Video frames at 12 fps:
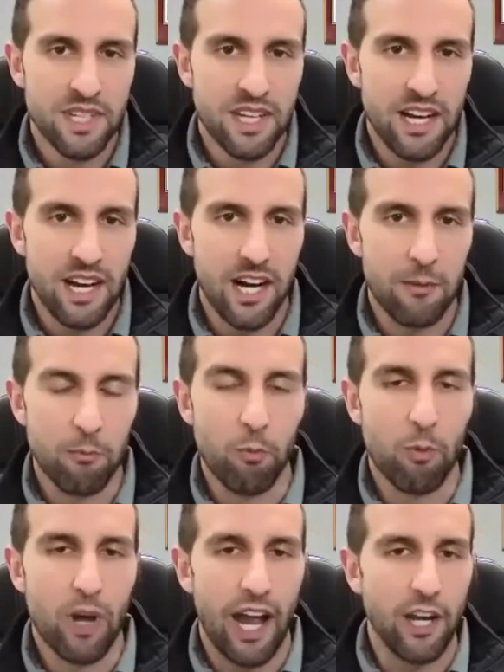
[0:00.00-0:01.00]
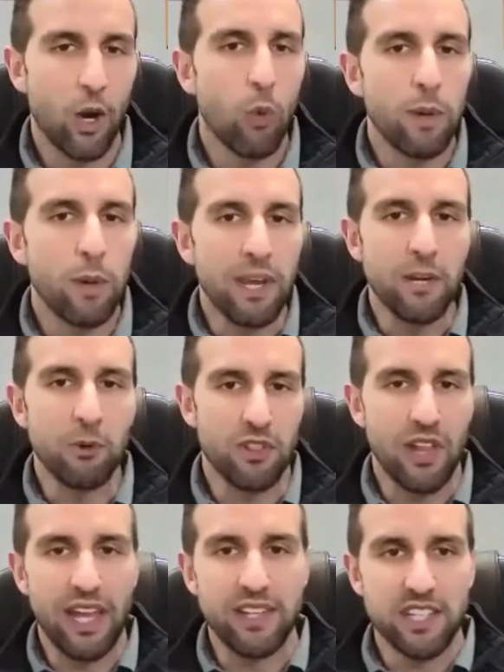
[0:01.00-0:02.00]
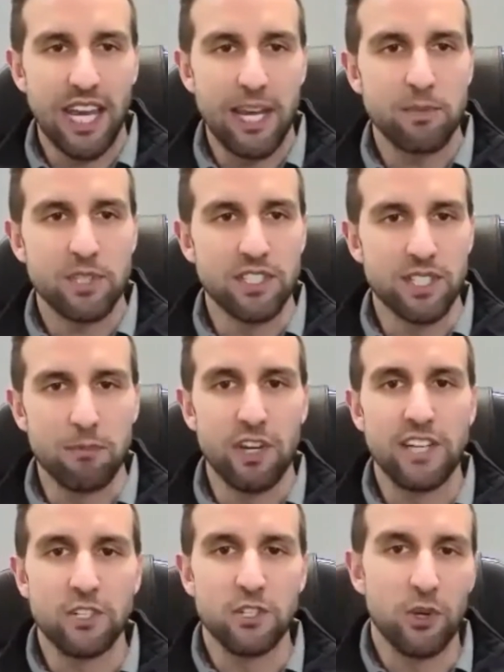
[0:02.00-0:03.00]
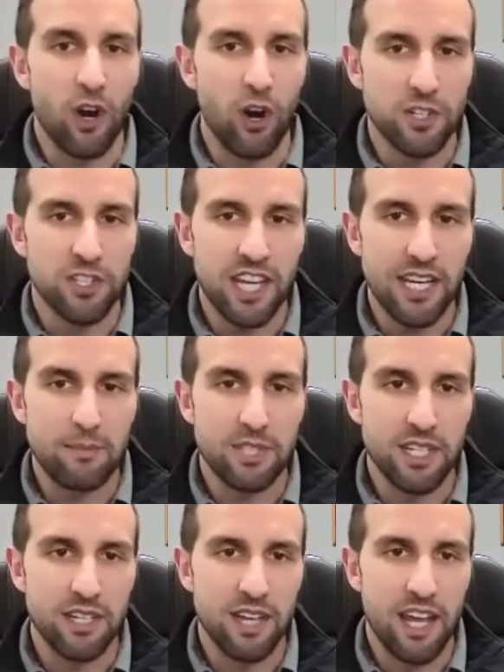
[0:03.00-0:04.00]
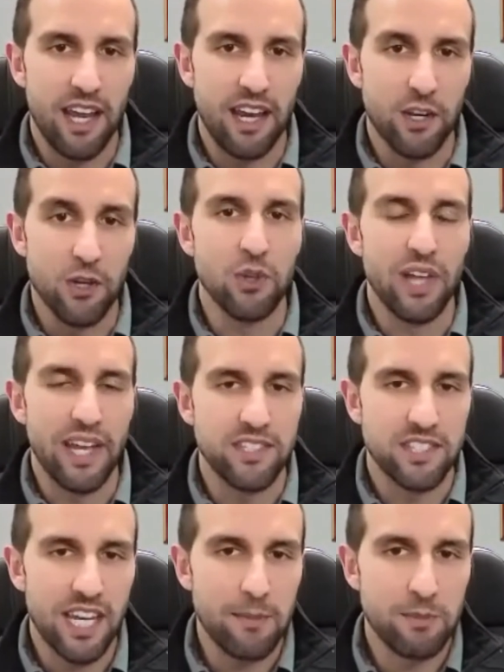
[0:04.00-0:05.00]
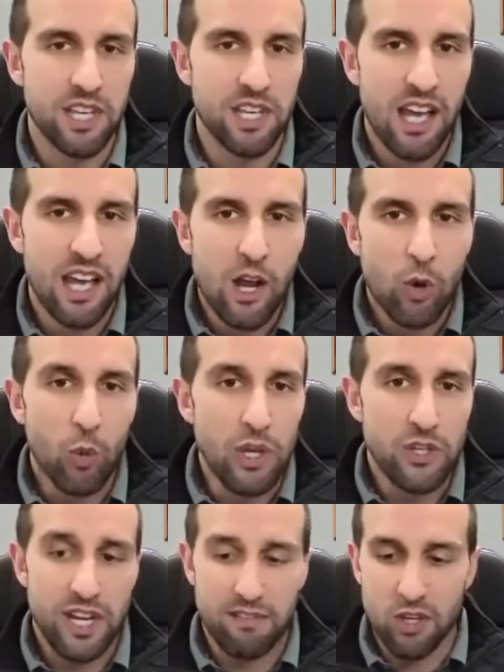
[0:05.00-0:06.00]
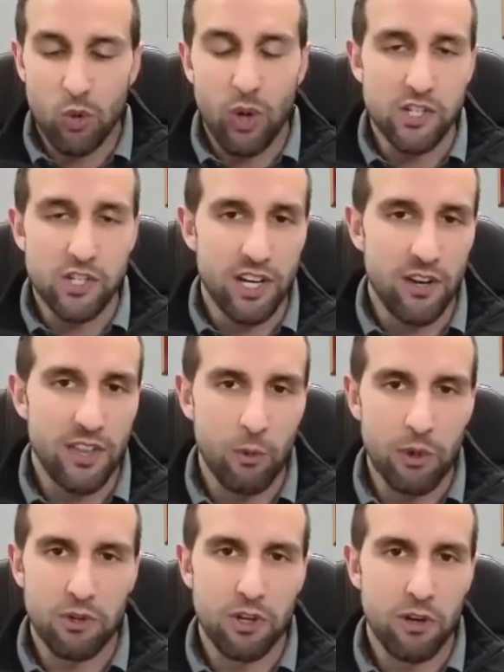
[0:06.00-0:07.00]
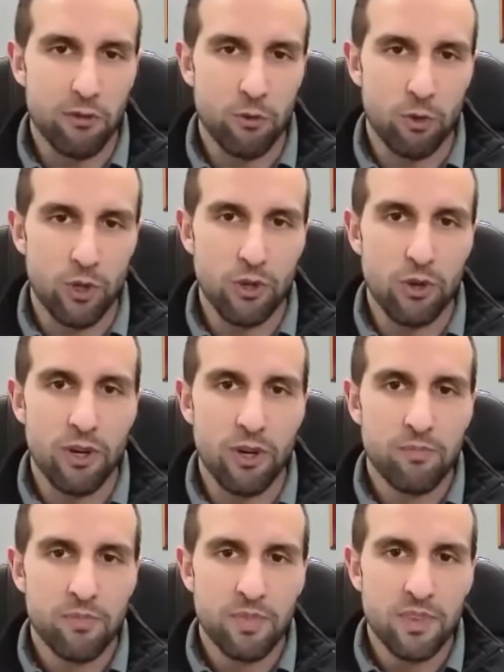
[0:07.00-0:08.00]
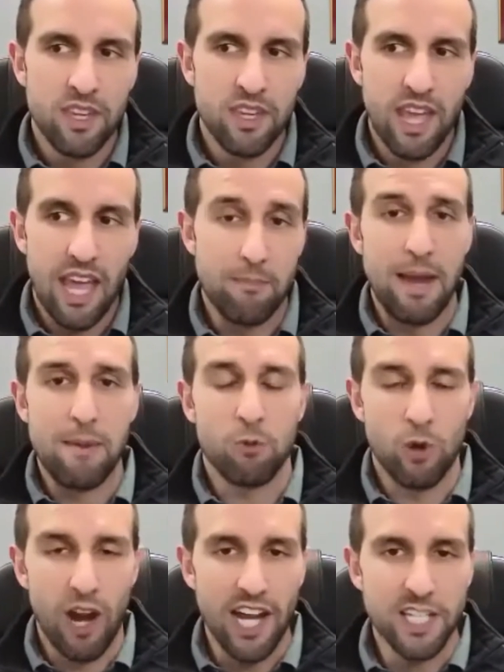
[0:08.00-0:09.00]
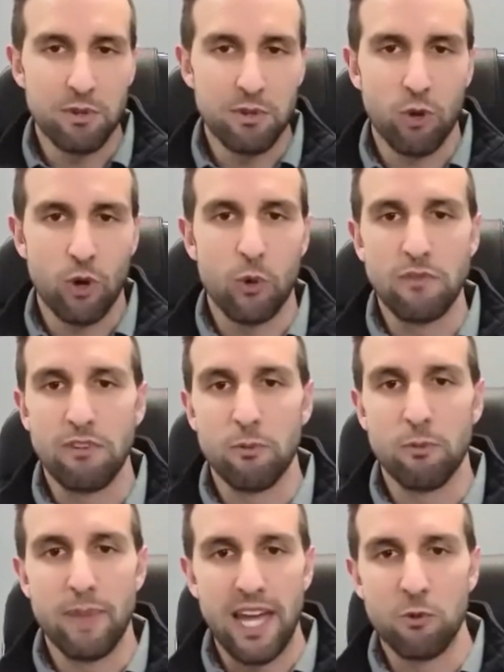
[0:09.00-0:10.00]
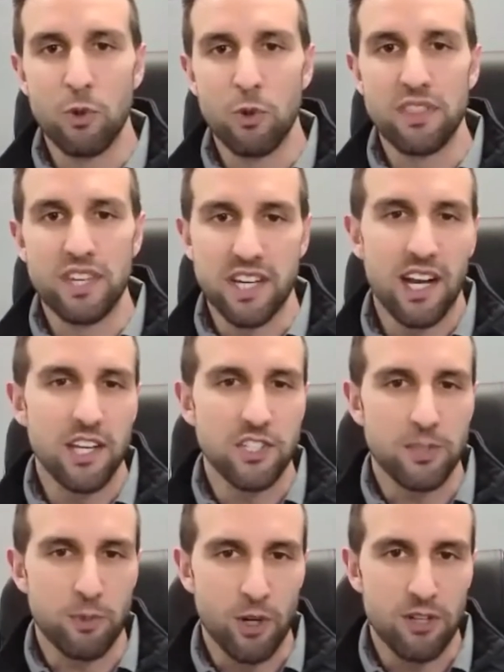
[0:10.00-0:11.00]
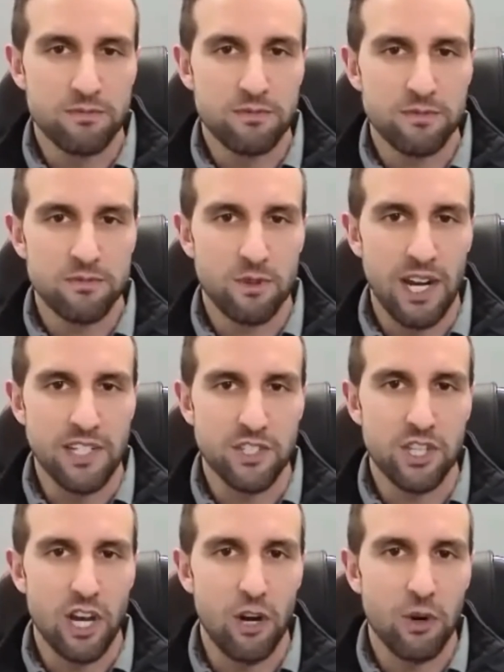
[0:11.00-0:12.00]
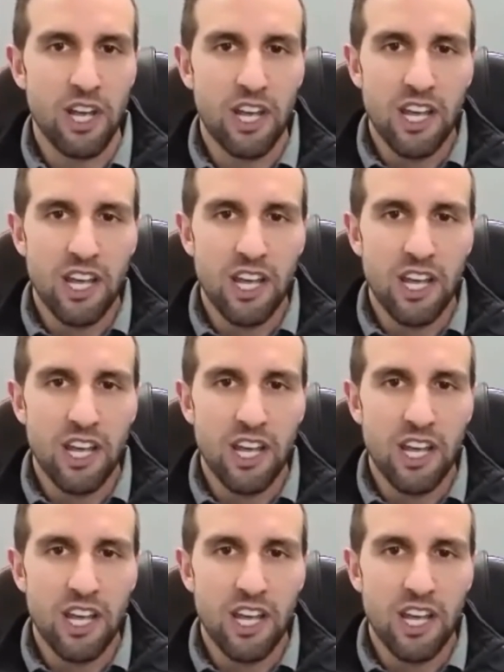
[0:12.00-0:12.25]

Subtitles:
I know when meeting with landscapes, and some of you guys are doing hardscapes and new landscapes, we used to have a questionnaire that we would go through and memorize before we even met with the customer, right? So